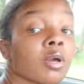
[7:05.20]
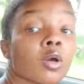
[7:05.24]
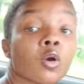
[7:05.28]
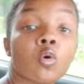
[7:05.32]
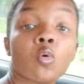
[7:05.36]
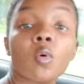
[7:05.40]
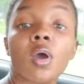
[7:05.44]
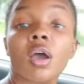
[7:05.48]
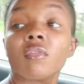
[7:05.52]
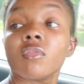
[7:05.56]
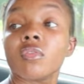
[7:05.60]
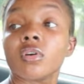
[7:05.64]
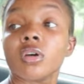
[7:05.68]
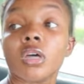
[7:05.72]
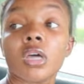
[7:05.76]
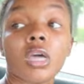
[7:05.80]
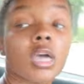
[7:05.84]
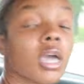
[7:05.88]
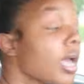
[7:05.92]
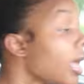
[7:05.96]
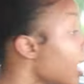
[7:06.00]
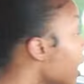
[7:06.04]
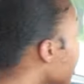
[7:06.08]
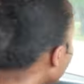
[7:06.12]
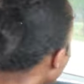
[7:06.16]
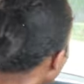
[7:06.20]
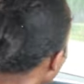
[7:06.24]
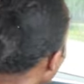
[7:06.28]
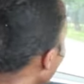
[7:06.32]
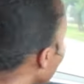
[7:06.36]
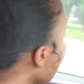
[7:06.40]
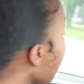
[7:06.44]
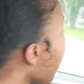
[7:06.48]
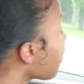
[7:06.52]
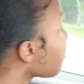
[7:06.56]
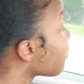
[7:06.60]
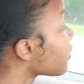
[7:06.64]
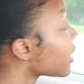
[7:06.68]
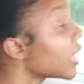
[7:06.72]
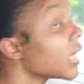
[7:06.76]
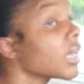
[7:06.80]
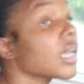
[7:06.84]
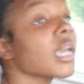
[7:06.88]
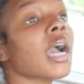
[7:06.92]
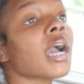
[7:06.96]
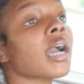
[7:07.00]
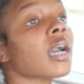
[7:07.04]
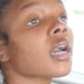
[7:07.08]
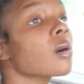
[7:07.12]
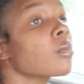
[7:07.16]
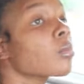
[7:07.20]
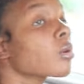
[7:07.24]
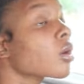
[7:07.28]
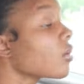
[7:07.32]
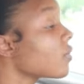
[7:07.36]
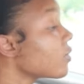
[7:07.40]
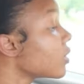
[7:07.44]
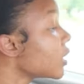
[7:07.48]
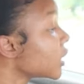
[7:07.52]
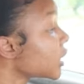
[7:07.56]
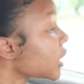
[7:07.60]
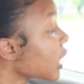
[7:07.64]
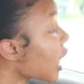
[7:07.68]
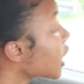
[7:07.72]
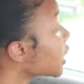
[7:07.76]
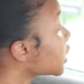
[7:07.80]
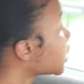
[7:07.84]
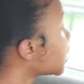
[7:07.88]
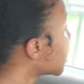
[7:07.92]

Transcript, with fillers: and whoever, him and whoever he got coming over this house,